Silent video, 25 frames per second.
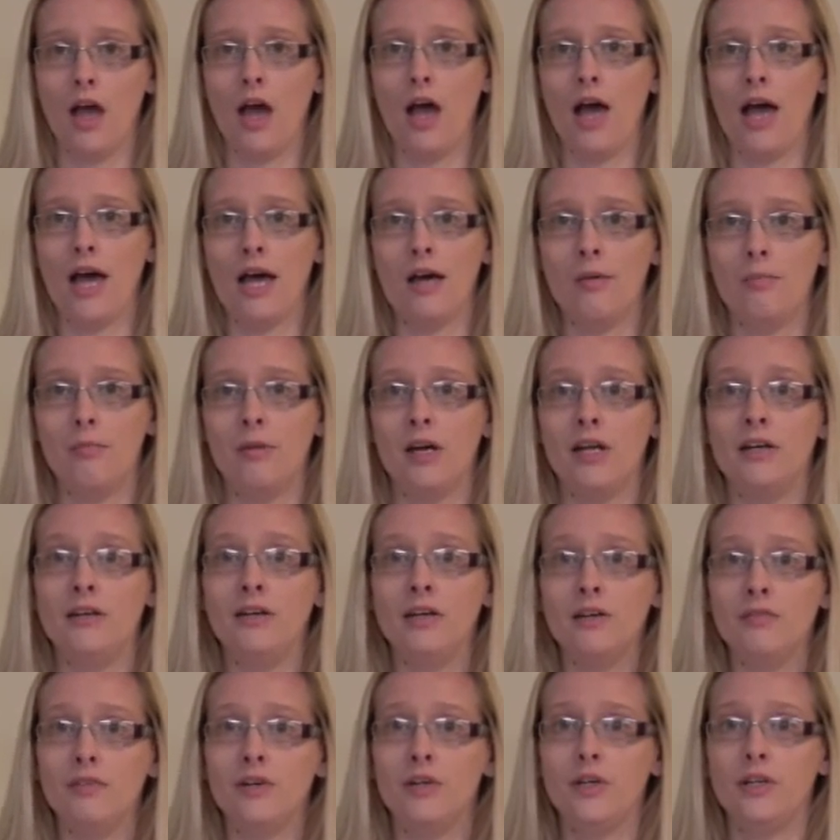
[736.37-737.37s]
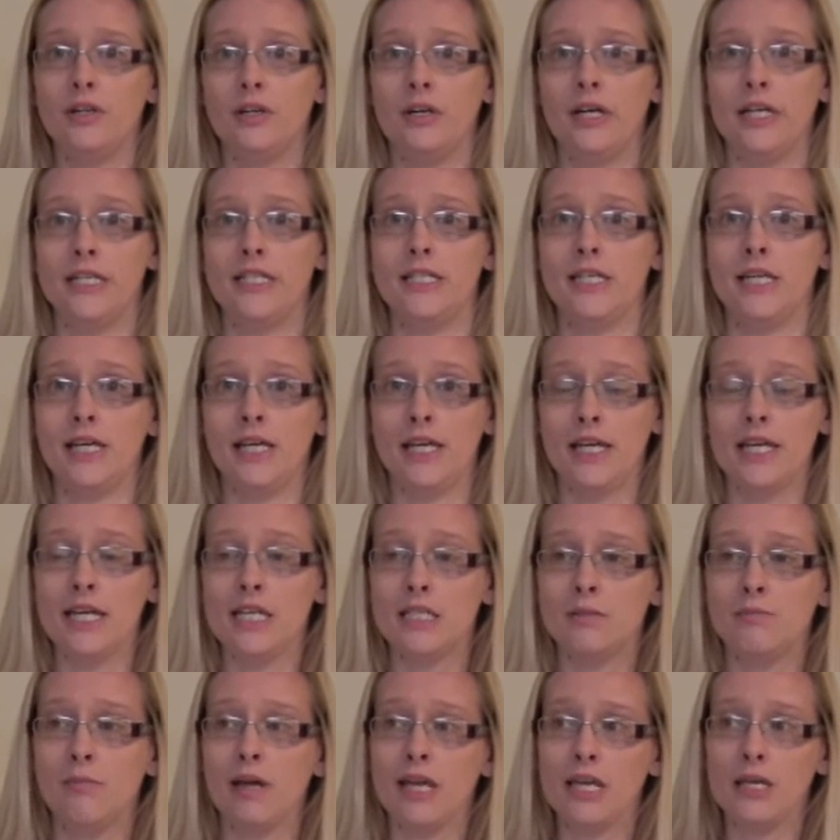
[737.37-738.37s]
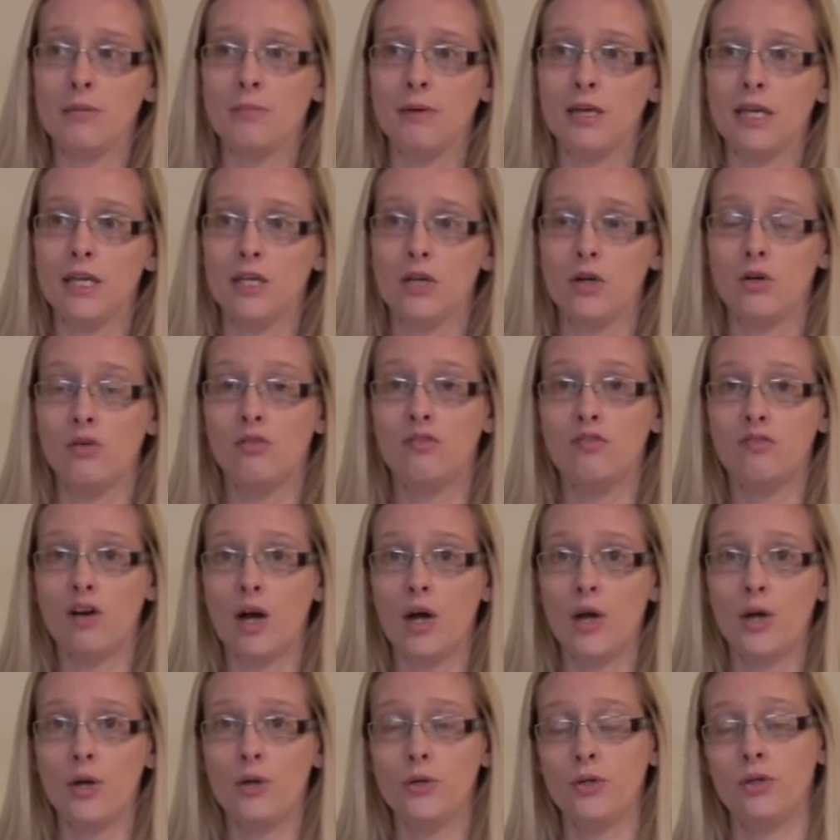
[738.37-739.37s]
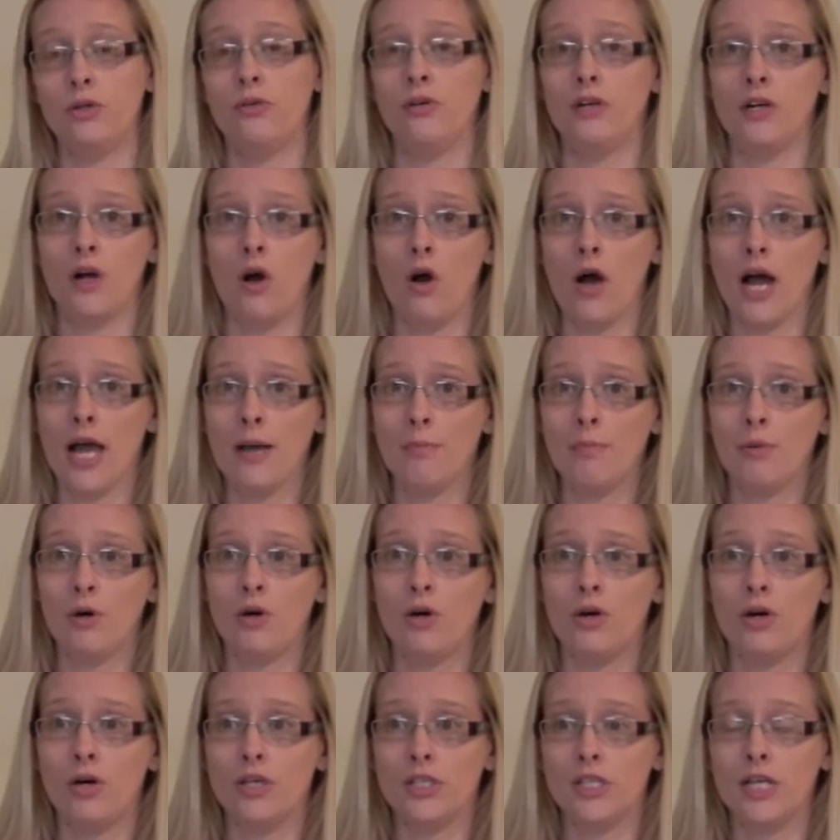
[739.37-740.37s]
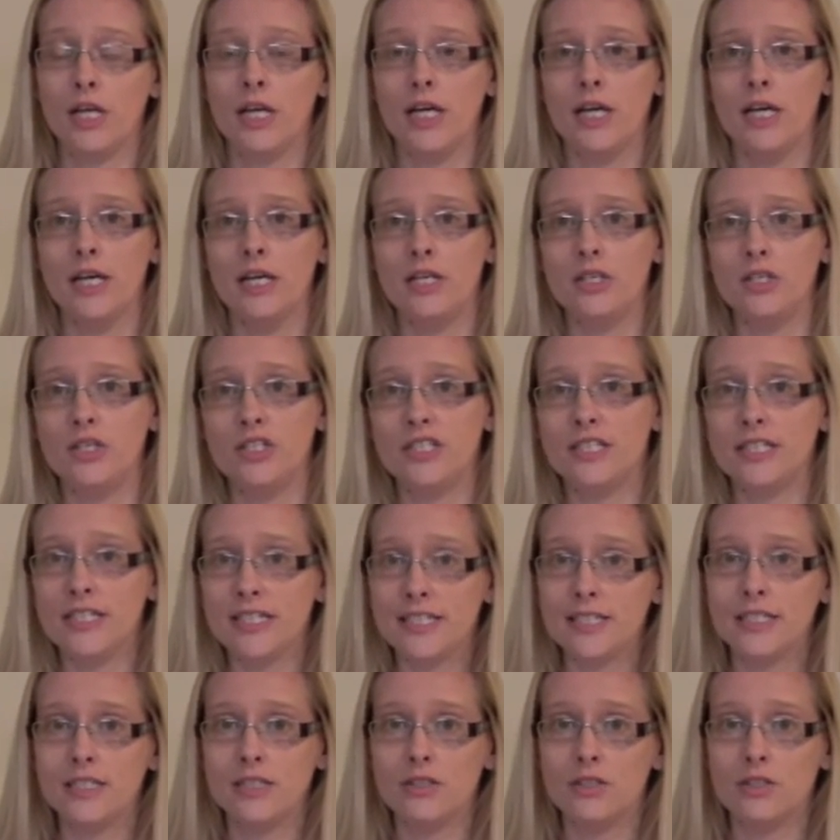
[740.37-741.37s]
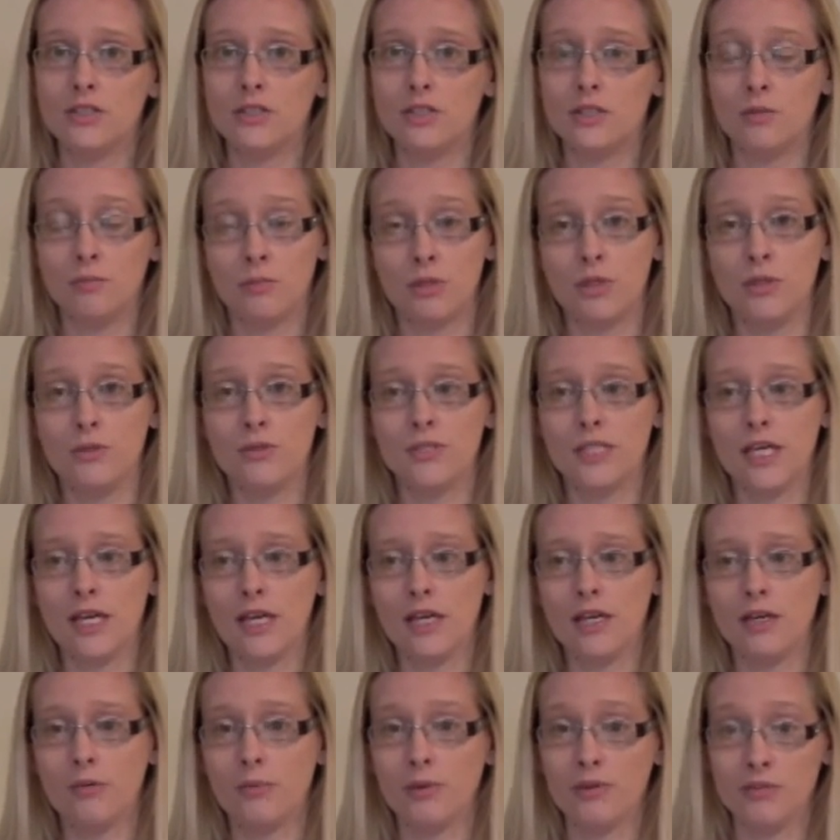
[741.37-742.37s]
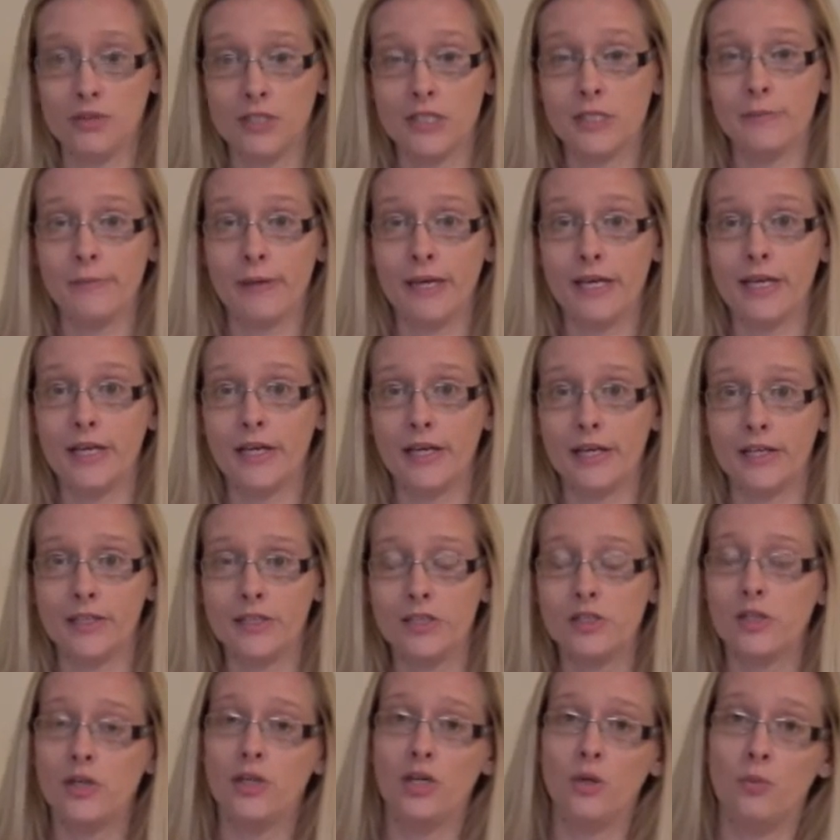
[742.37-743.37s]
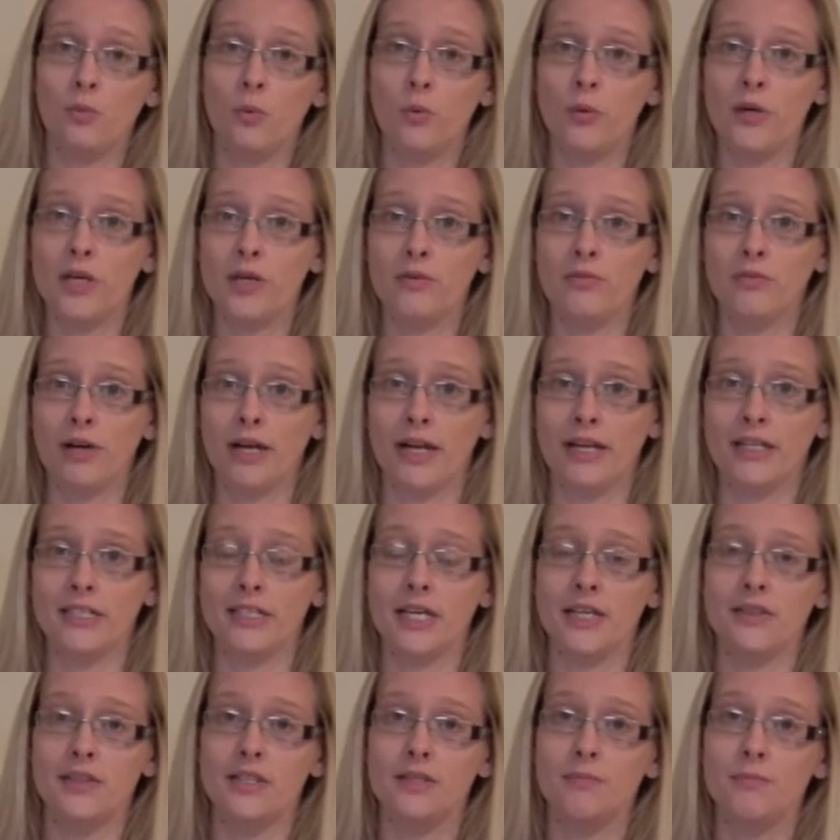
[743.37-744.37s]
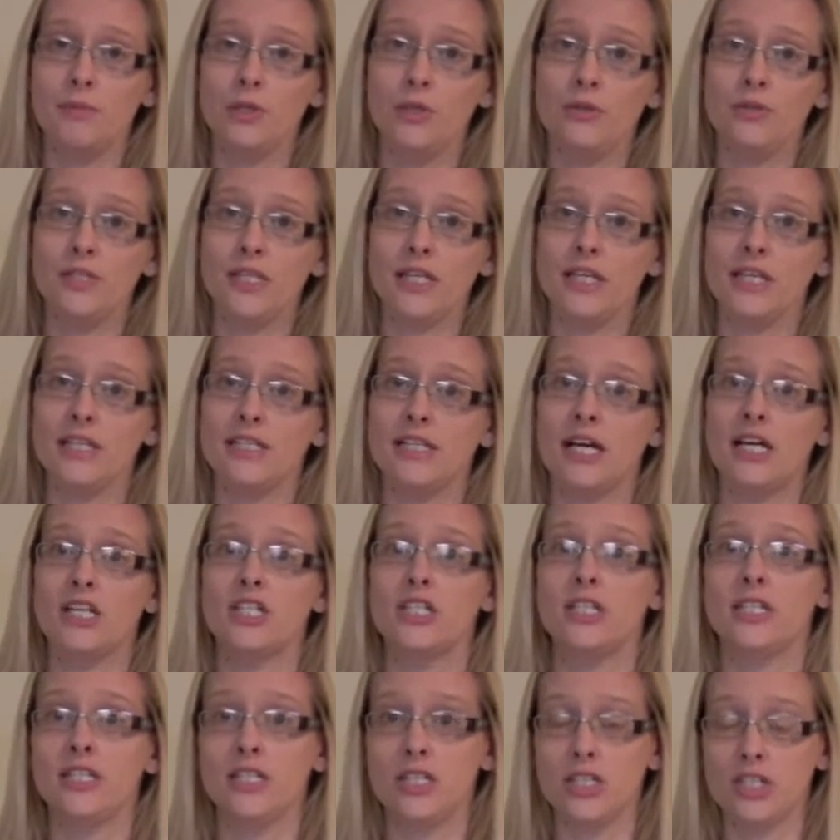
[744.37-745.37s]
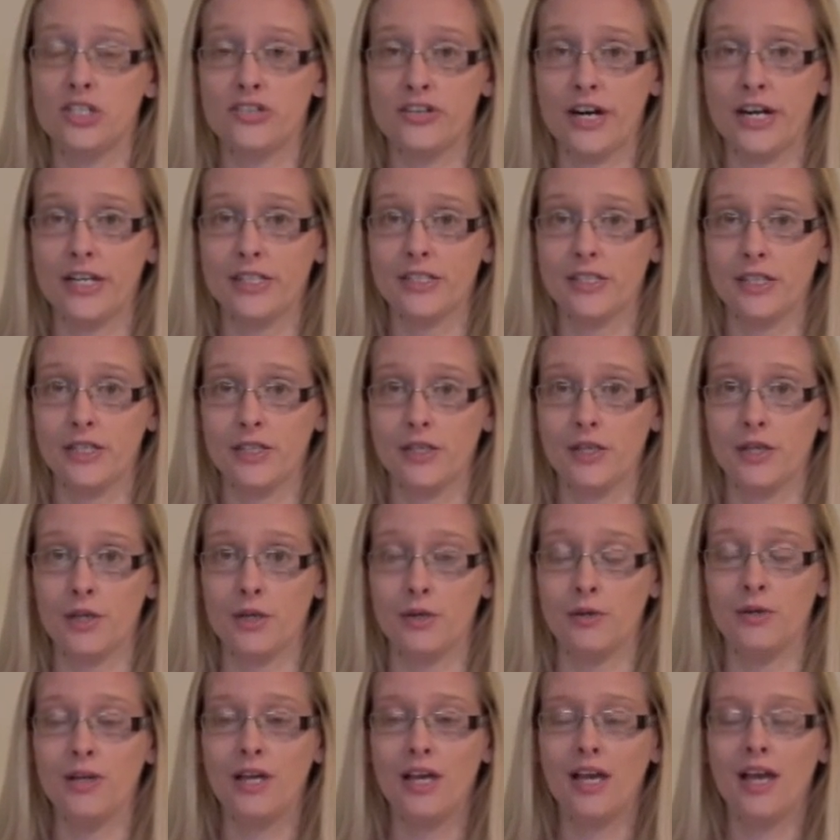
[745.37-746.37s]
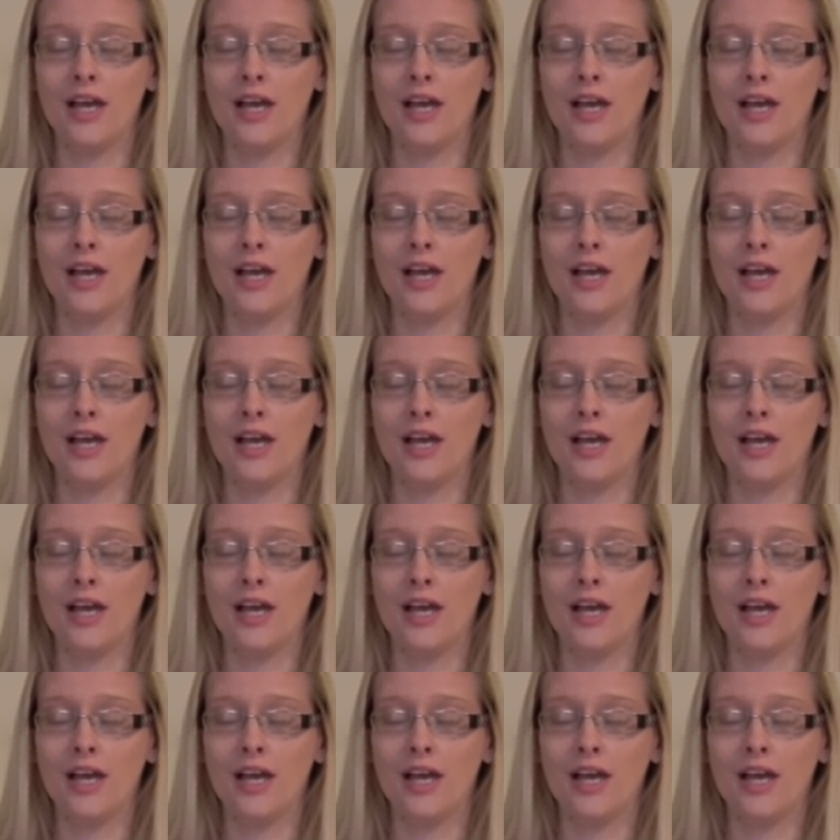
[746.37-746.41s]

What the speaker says: Another good idea is maybe your phone or an iPod. Just listen to some music when you're speakers, so you're walking around and the music is actually distracting you.